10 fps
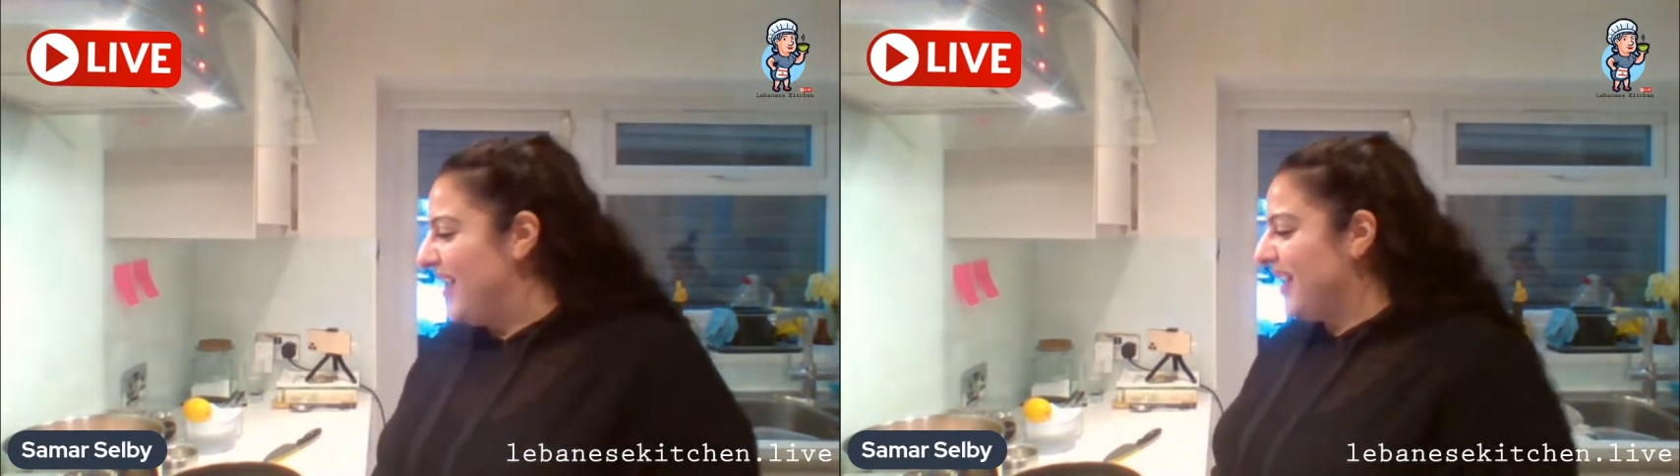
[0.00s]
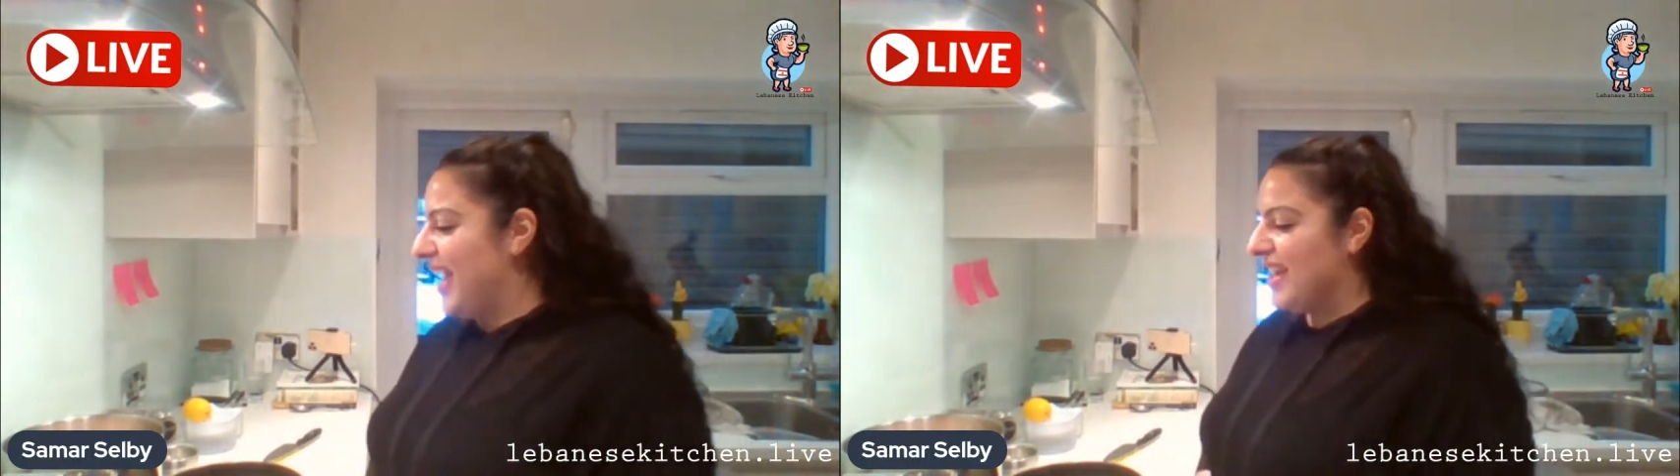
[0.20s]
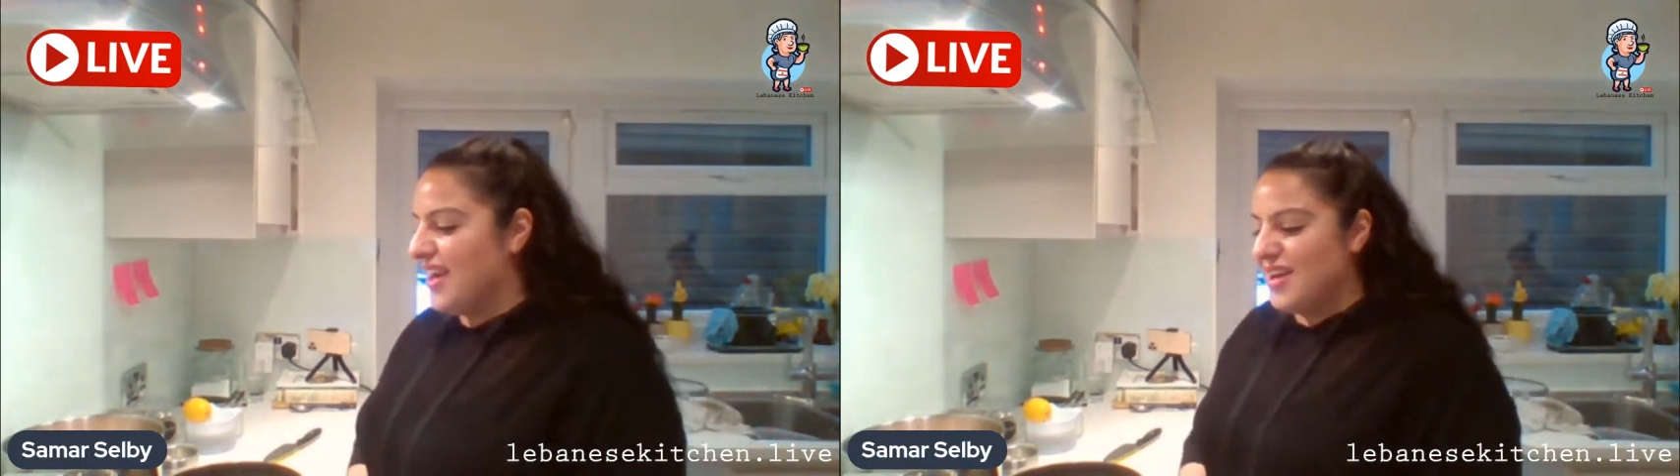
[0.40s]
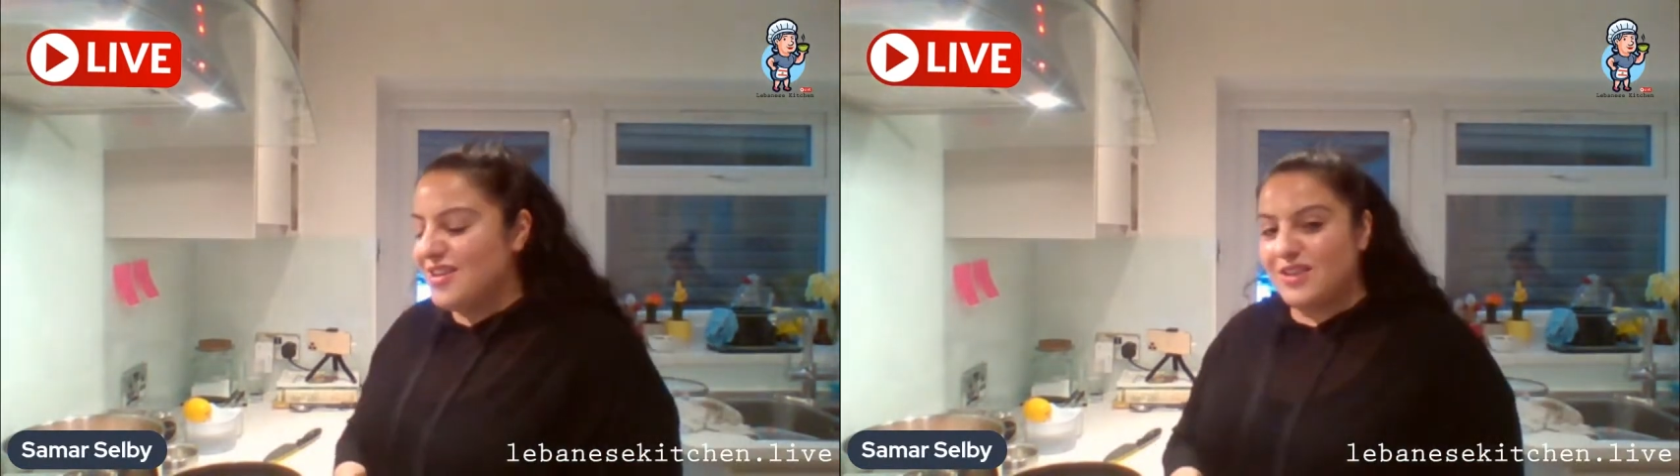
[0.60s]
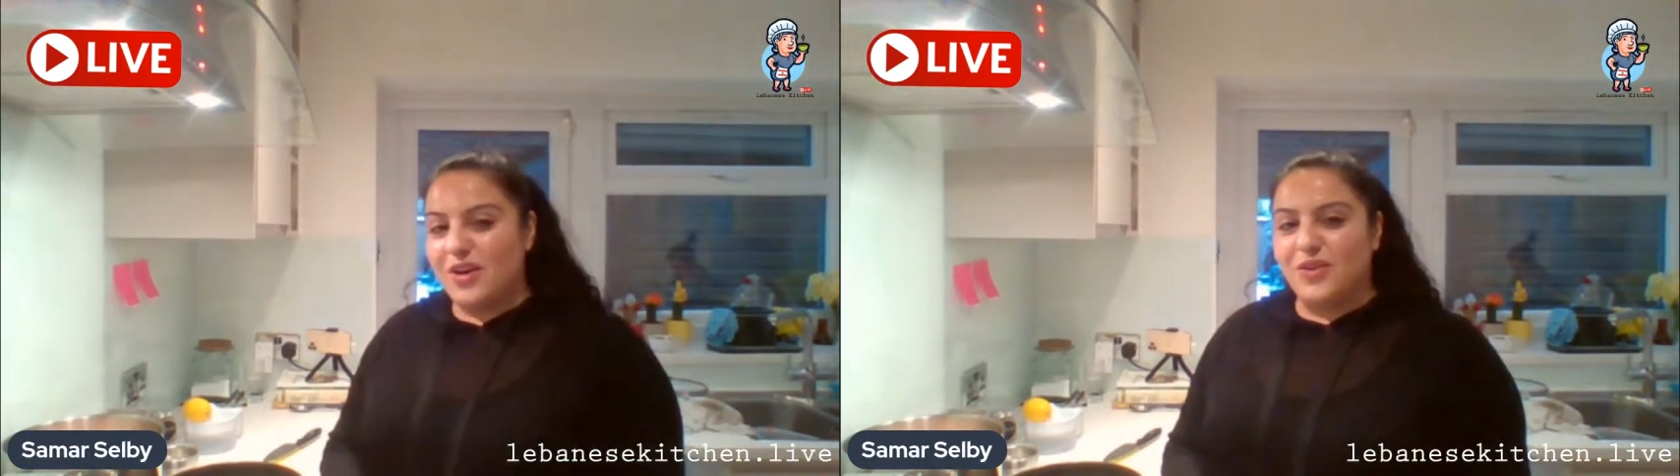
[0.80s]
Okay,
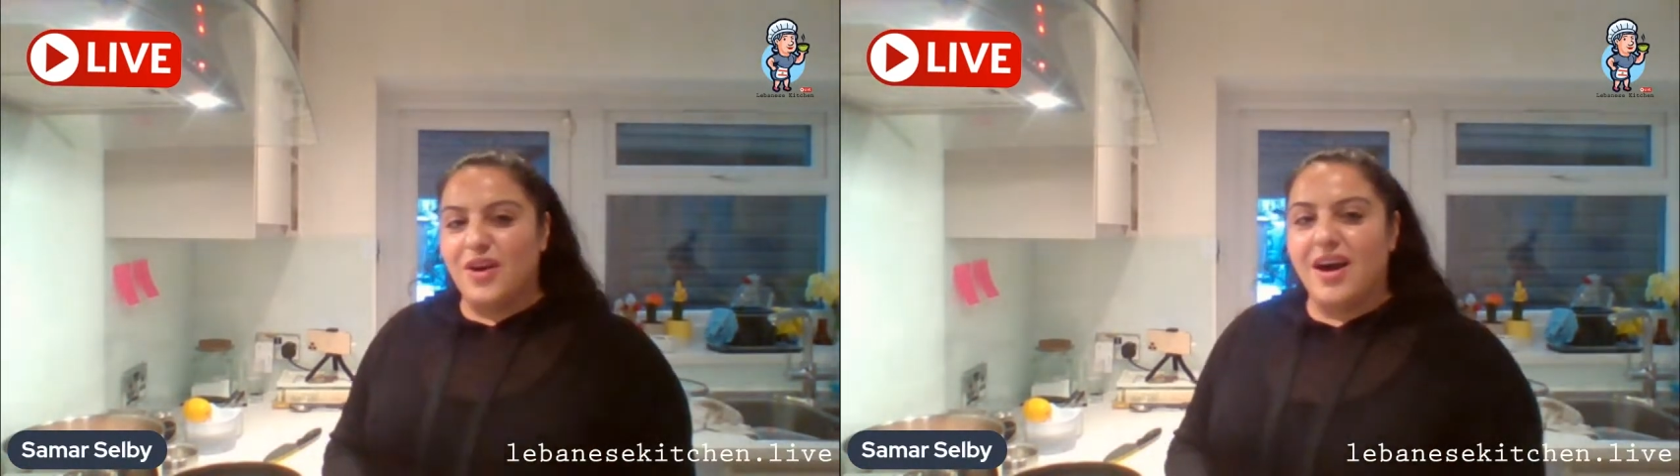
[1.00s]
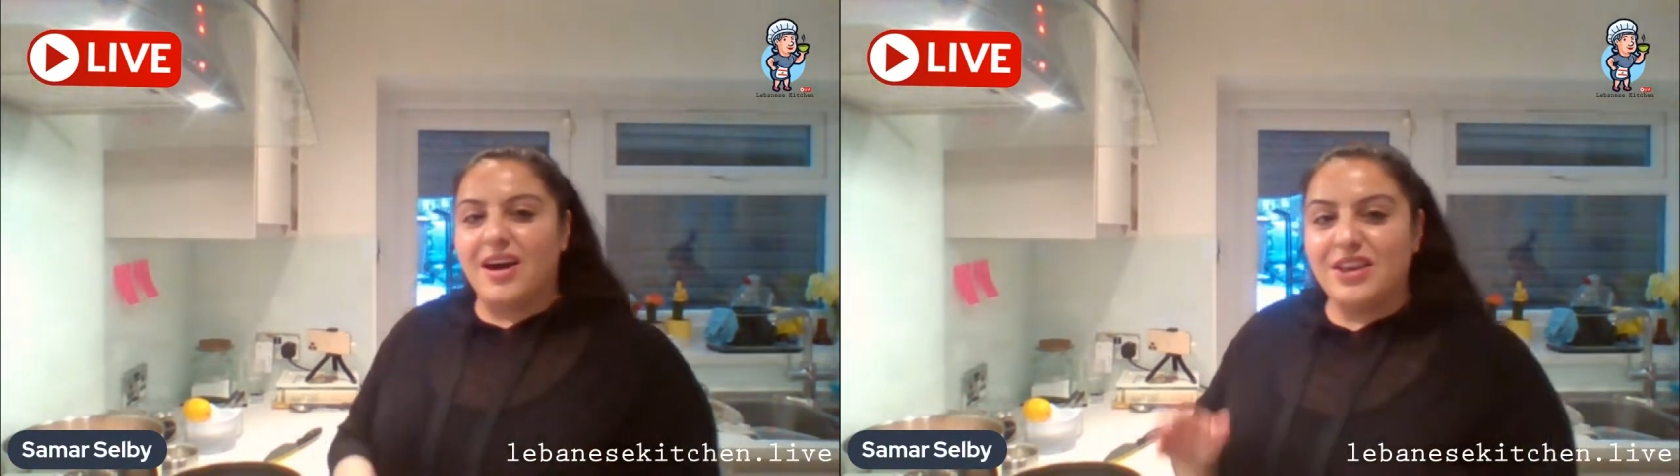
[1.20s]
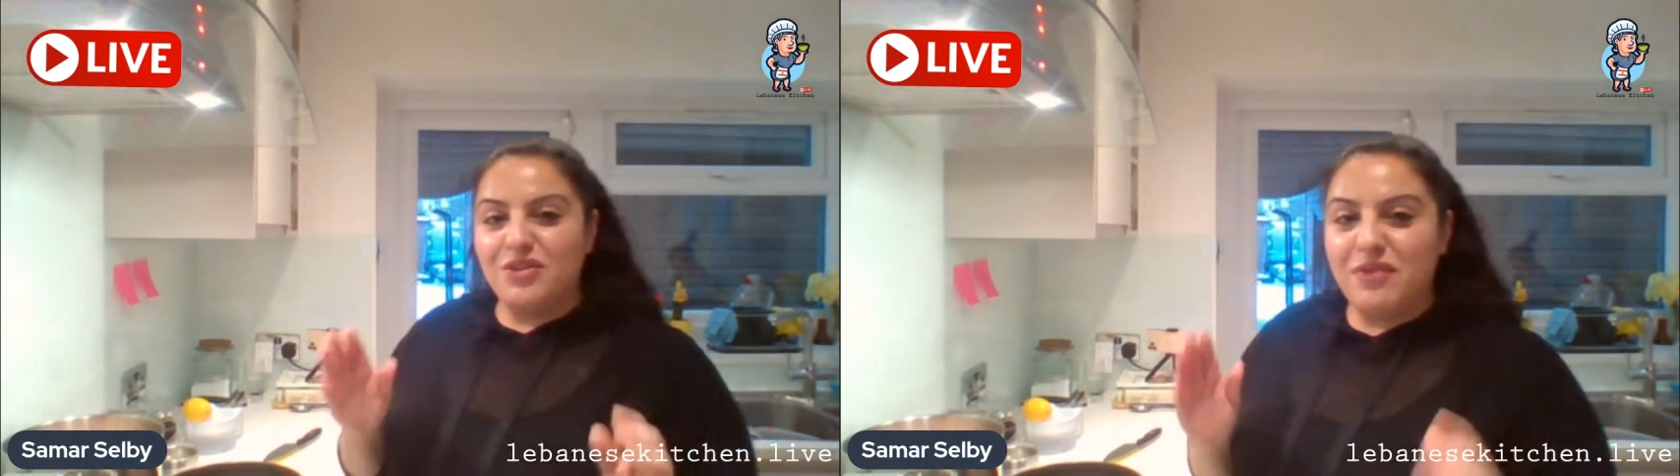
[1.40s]
so are you